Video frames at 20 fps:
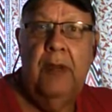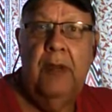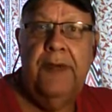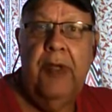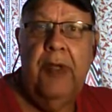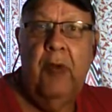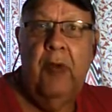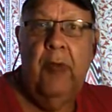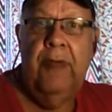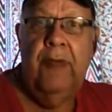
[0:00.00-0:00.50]

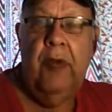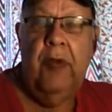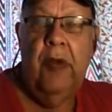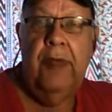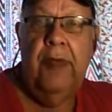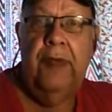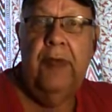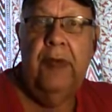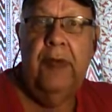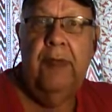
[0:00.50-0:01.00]
So we've
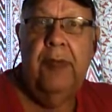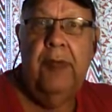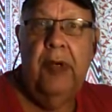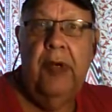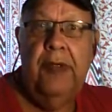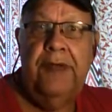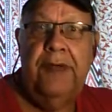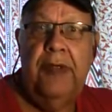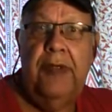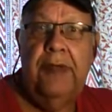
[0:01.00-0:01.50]
gone through the
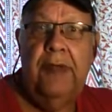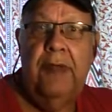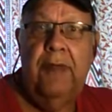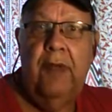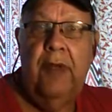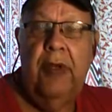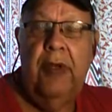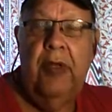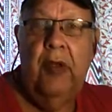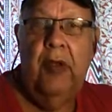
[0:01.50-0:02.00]
process of
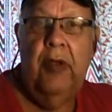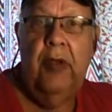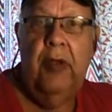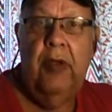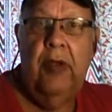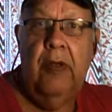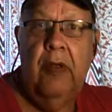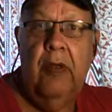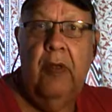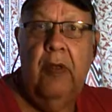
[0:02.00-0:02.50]

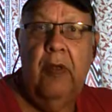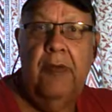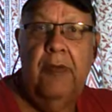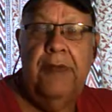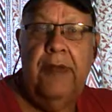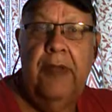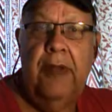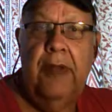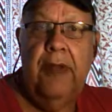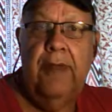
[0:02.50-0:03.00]
renewing her
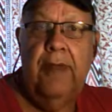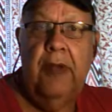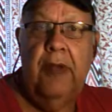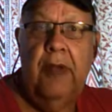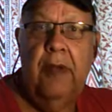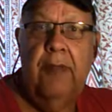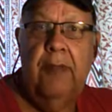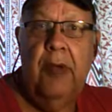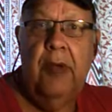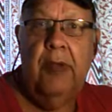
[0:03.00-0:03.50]
South
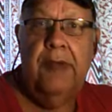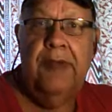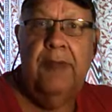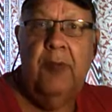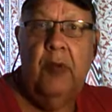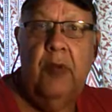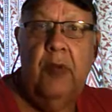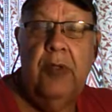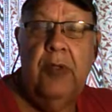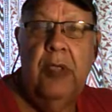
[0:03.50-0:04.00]
African
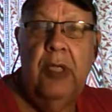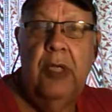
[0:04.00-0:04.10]
passport,